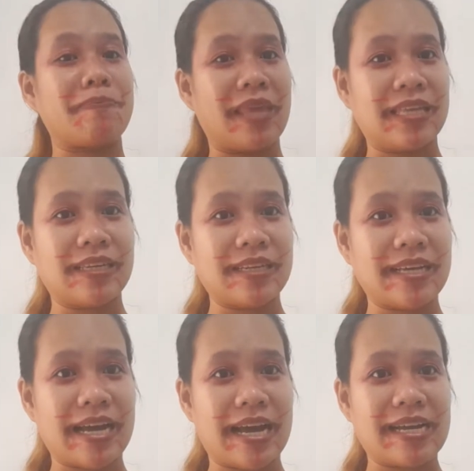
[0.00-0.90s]

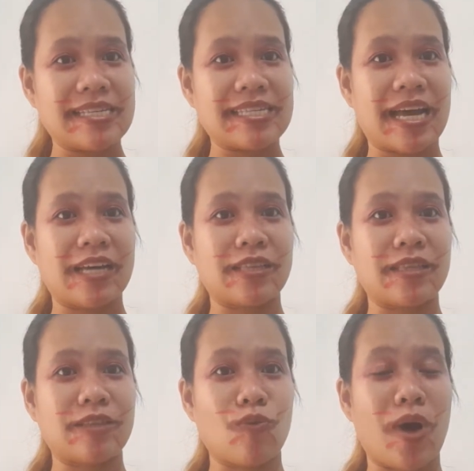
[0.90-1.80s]
updated ka sa
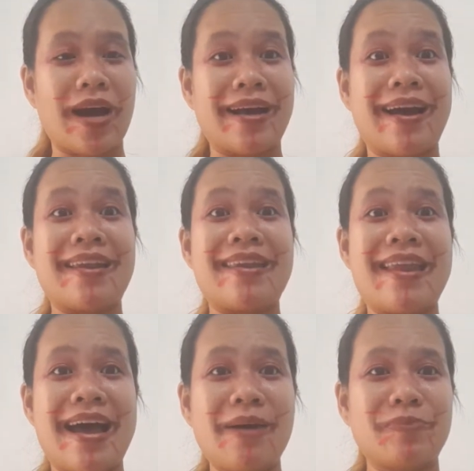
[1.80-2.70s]
atuang
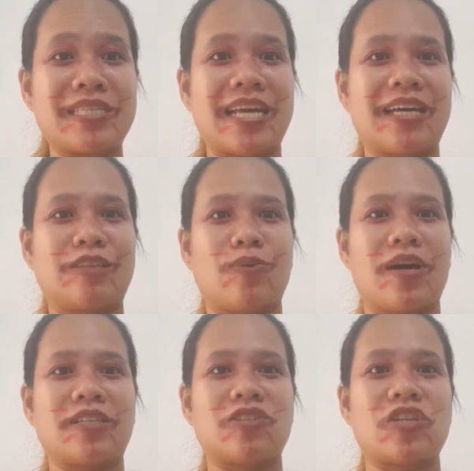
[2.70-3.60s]
ganap sa
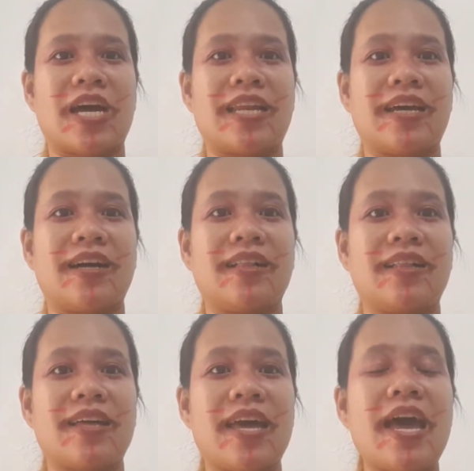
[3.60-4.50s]
atuang
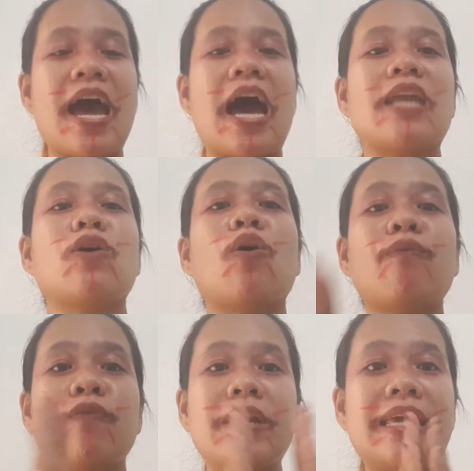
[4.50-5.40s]
channel. And
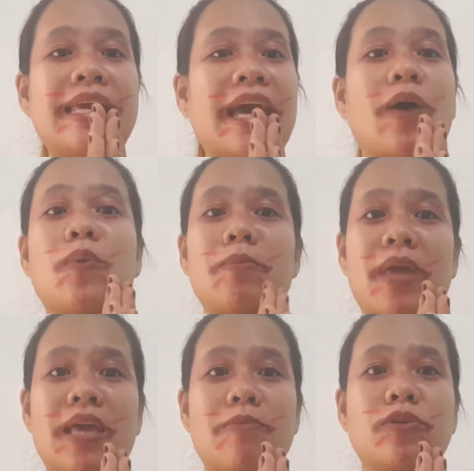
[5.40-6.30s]
hopefully, I will
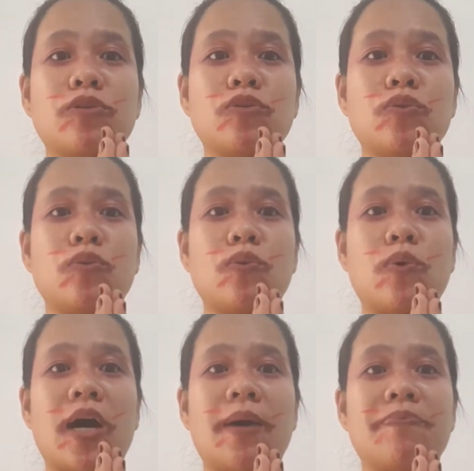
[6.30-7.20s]
be able
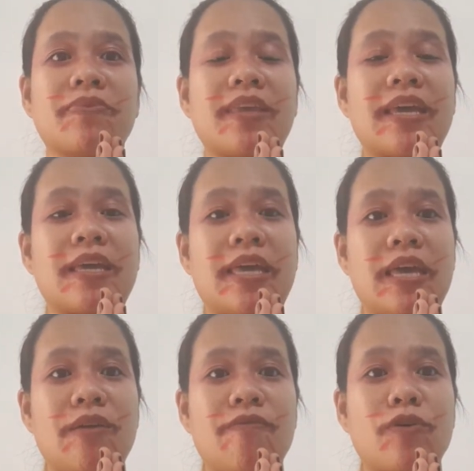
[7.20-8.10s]
to
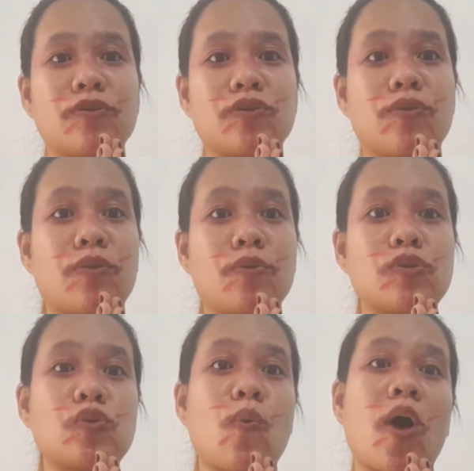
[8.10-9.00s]
give also
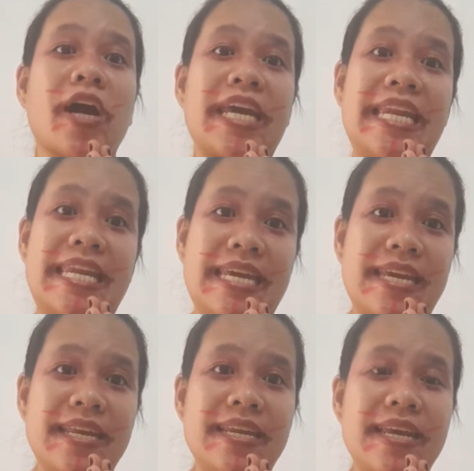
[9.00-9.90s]
those who are in
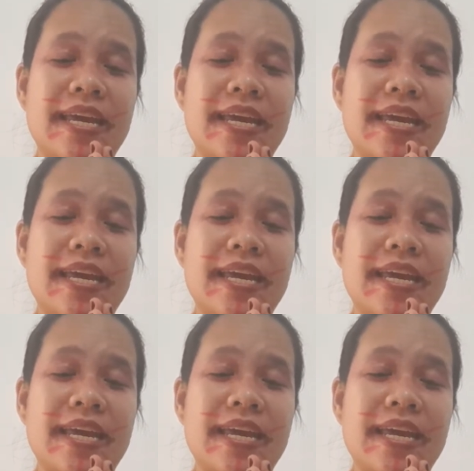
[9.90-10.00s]
need.